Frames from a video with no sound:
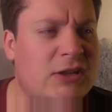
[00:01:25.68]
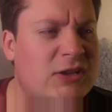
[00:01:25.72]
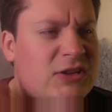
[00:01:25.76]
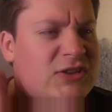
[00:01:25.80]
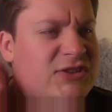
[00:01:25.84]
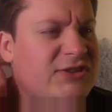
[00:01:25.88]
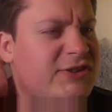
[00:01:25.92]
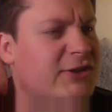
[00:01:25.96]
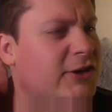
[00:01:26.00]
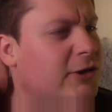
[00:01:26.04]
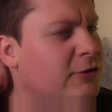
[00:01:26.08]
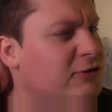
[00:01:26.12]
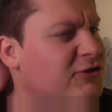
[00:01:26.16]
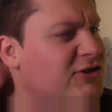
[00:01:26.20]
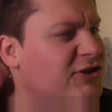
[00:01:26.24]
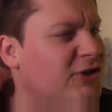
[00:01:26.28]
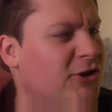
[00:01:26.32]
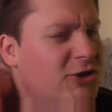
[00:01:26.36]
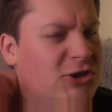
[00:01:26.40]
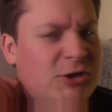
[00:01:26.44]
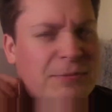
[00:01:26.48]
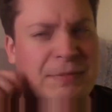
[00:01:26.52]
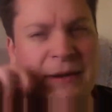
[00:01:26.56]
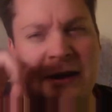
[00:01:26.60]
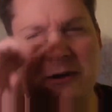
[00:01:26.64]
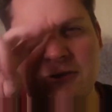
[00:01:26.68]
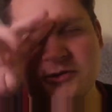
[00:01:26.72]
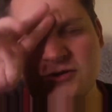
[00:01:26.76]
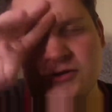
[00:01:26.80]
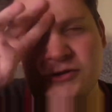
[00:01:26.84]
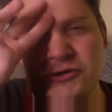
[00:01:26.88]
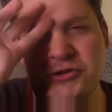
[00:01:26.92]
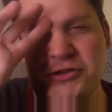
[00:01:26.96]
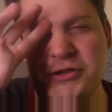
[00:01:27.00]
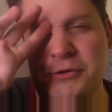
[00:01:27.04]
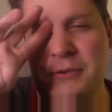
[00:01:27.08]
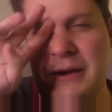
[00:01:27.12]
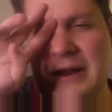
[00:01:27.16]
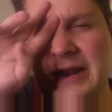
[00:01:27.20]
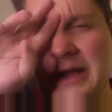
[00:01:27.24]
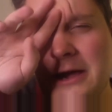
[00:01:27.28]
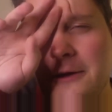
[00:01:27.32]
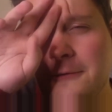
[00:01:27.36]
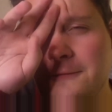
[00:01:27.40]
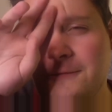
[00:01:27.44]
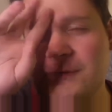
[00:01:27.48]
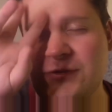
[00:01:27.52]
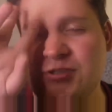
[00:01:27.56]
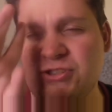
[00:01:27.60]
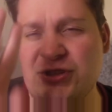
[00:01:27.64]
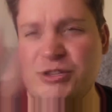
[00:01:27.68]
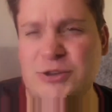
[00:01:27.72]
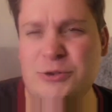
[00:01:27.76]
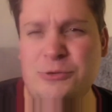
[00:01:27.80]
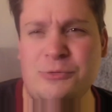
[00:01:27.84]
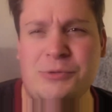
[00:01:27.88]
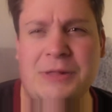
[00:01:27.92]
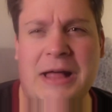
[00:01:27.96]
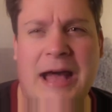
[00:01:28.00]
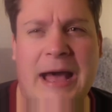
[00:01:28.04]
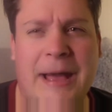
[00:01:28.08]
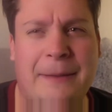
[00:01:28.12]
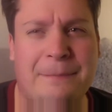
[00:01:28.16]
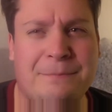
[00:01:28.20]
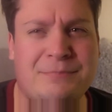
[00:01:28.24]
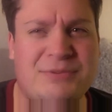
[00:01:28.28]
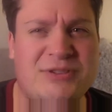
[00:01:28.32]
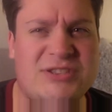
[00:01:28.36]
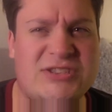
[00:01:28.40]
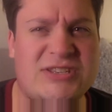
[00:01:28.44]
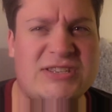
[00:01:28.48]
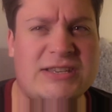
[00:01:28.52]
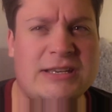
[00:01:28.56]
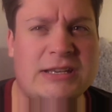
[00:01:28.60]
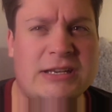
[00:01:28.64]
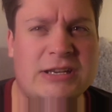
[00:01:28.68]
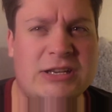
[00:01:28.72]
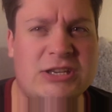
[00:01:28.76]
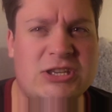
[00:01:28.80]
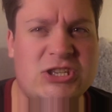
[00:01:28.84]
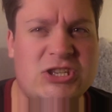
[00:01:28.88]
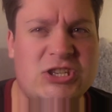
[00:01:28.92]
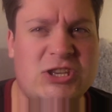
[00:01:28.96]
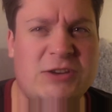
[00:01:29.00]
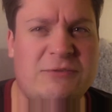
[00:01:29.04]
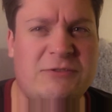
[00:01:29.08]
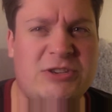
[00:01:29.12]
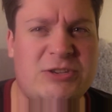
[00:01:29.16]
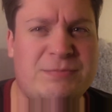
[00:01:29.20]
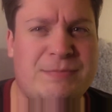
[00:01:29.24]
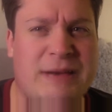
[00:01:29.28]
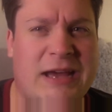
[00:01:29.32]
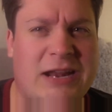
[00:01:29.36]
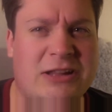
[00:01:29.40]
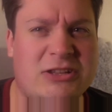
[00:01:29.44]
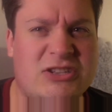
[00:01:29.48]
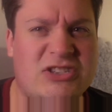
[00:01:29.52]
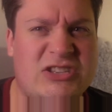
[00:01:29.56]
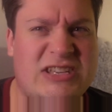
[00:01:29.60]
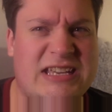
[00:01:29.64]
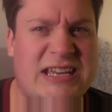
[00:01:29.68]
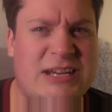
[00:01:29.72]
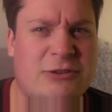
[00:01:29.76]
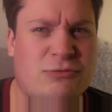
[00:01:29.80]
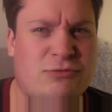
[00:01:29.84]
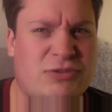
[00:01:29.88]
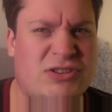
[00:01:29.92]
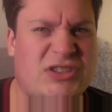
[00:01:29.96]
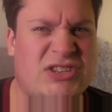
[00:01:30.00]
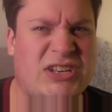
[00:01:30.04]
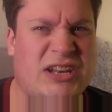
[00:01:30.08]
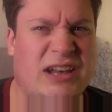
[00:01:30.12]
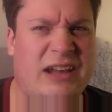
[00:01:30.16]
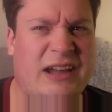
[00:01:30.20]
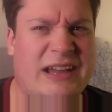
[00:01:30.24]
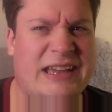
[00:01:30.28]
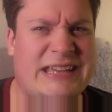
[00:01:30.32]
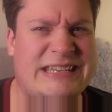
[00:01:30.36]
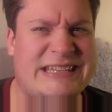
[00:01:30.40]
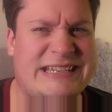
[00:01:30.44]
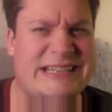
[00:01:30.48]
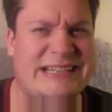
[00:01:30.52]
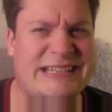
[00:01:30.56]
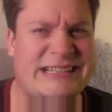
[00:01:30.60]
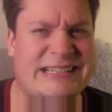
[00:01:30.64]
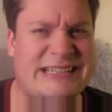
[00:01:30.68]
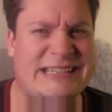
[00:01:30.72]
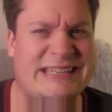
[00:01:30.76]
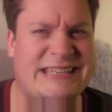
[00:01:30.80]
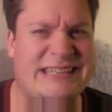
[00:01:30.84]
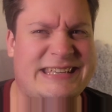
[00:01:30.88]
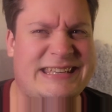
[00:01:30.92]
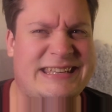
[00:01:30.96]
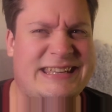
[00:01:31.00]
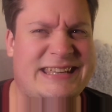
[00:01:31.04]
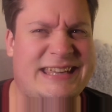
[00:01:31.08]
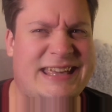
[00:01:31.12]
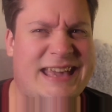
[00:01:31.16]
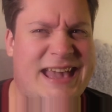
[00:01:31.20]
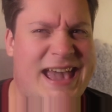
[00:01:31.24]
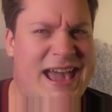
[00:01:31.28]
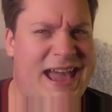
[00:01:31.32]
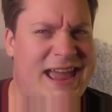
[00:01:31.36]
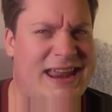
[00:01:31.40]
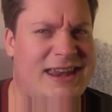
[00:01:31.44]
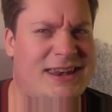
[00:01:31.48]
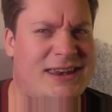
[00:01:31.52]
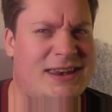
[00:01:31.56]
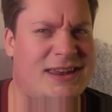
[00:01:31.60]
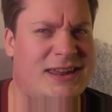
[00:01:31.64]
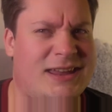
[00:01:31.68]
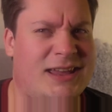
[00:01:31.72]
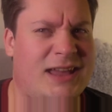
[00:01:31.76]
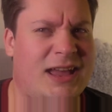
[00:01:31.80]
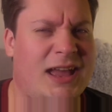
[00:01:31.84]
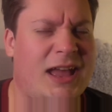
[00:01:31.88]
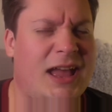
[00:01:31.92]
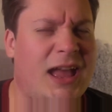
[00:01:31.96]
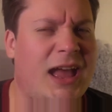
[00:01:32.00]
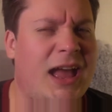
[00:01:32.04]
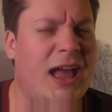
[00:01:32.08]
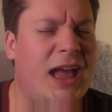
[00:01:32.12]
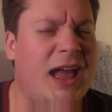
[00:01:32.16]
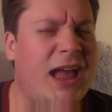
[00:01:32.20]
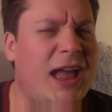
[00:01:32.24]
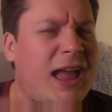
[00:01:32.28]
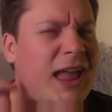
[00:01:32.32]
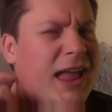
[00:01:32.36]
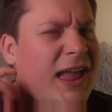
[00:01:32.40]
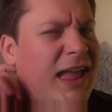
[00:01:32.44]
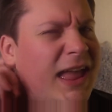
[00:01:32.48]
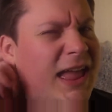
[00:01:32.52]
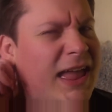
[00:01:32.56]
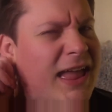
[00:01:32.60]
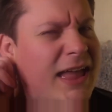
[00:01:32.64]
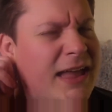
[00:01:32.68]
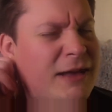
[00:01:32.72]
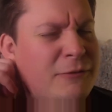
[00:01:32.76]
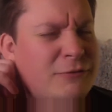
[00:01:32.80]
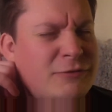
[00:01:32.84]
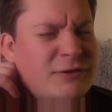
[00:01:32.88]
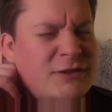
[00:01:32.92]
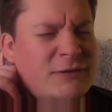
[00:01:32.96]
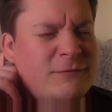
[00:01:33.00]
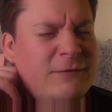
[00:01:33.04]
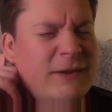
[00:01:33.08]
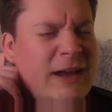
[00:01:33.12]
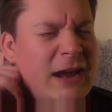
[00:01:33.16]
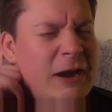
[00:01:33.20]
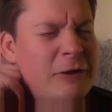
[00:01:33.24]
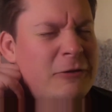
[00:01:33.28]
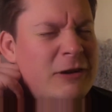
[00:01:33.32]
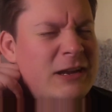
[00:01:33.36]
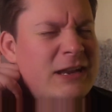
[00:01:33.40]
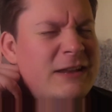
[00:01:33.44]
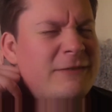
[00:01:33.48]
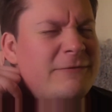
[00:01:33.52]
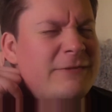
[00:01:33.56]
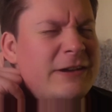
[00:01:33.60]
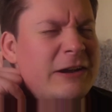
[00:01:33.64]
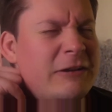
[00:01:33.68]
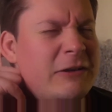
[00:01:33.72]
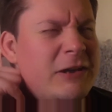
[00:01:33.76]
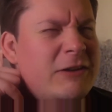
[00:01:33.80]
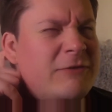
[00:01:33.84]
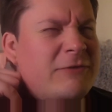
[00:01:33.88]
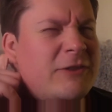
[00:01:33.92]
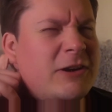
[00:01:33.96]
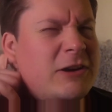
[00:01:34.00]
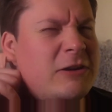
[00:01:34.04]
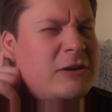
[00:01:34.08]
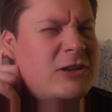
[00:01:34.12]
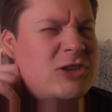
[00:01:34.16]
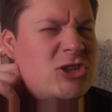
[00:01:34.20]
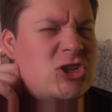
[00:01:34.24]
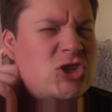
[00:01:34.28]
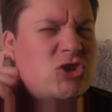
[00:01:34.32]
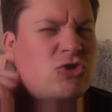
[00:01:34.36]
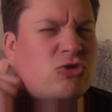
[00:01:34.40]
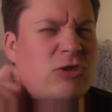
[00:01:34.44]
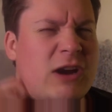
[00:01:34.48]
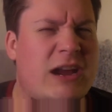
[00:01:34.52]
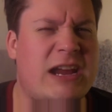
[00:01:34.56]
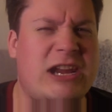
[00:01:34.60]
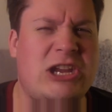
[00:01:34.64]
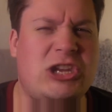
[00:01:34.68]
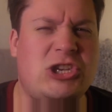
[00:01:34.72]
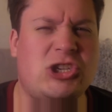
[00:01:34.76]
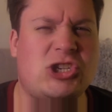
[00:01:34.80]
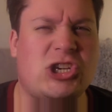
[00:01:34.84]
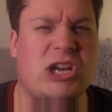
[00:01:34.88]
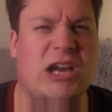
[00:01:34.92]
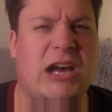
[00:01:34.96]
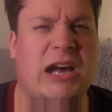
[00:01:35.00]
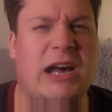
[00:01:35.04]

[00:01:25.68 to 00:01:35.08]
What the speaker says: So Sergio Perez literally went out for 2 laps, served his penalty, and retired again. It was very, very, very strange.